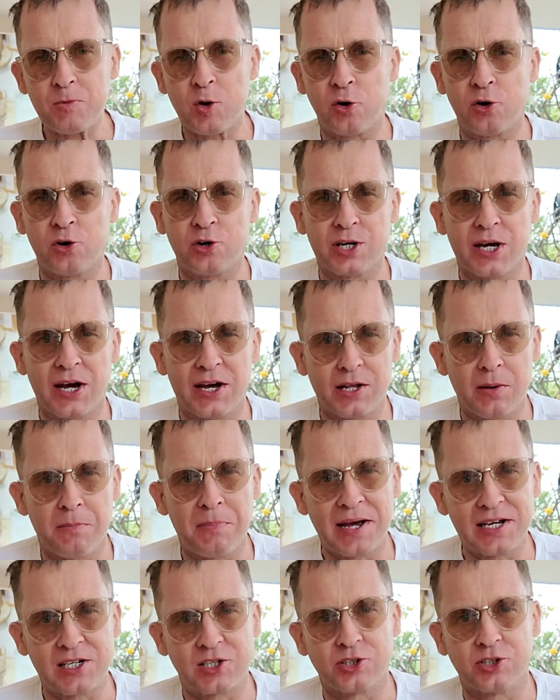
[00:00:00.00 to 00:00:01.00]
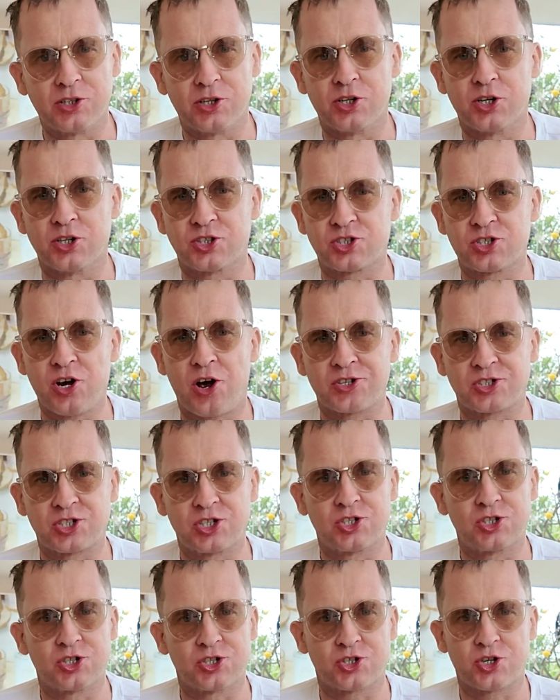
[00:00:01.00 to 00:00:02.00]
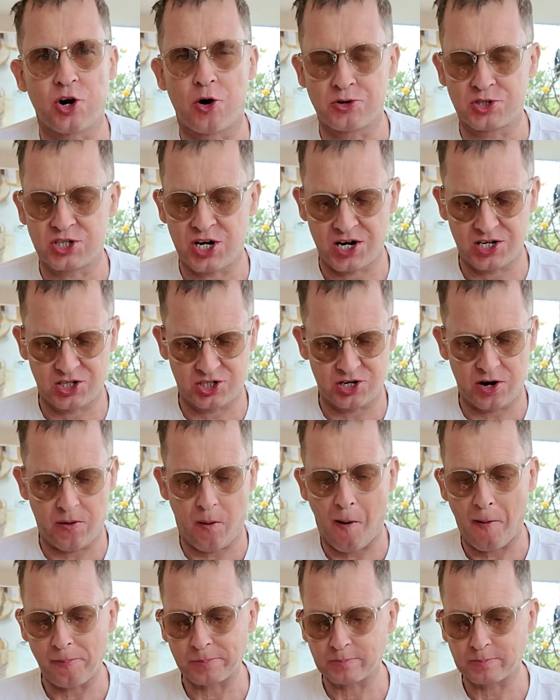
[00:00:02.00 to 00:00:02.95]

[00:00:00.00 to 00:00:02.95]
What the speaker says: Oh yeah, the bacon and the sausage are so tasty.